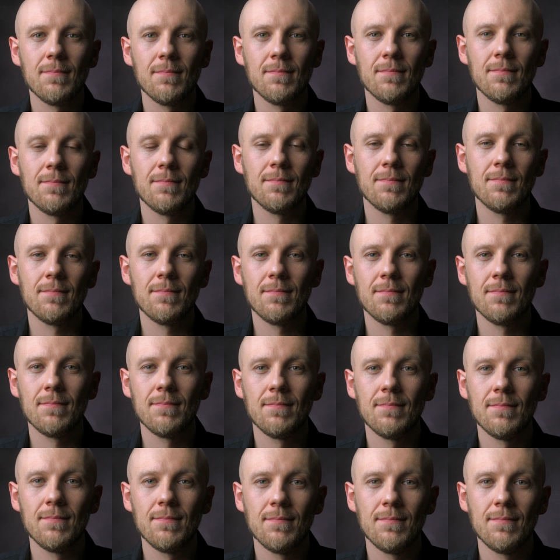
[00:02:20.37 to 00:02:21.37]

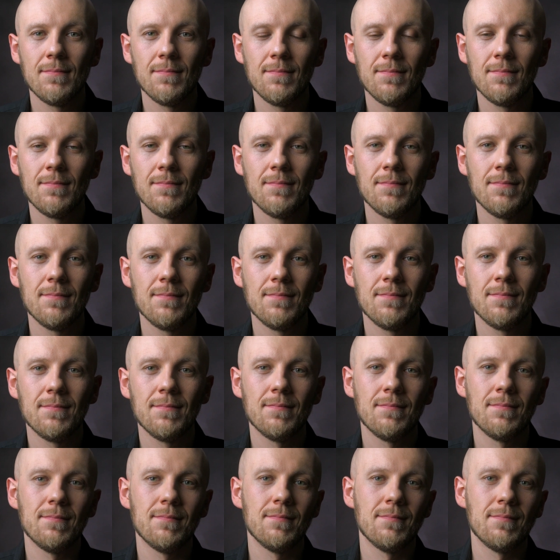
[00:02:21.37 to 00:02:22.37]

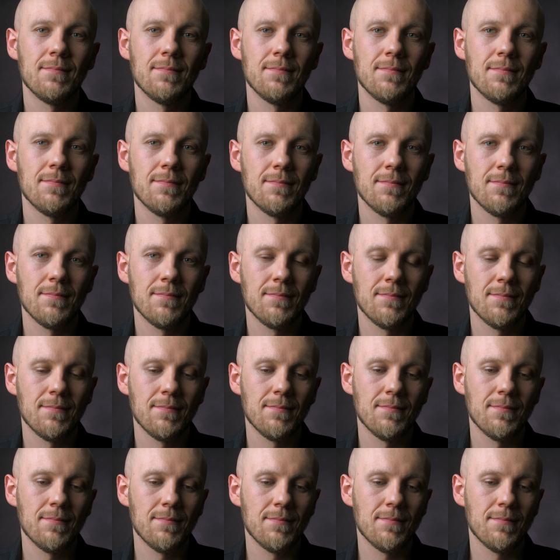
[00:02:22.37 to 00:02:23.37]

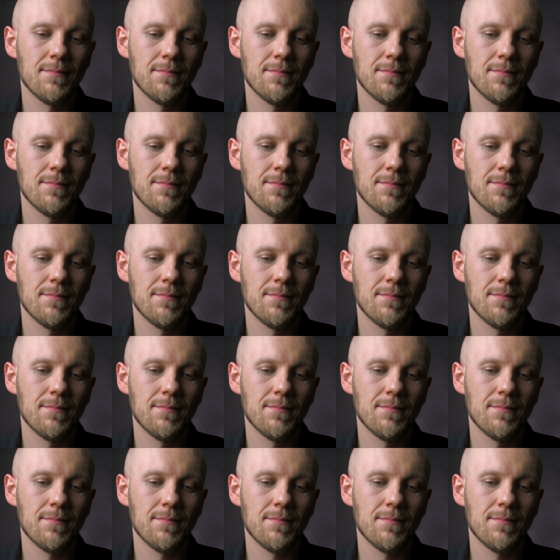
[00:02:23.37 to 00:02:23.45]
Nobody speaks.